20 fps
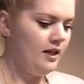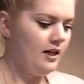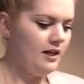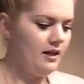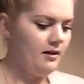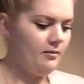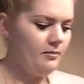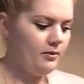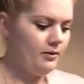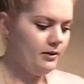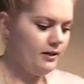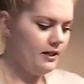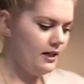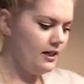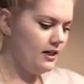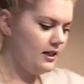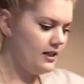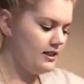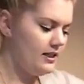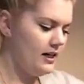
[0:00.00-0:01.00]
And I'm
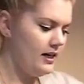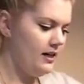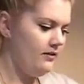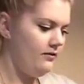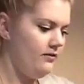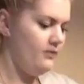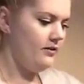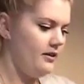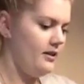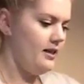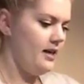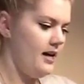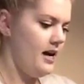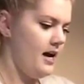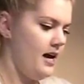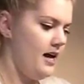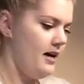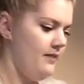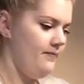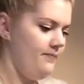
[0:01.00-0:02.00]
pretty excited for
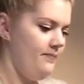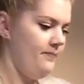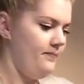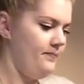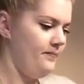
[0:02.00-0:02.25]
that.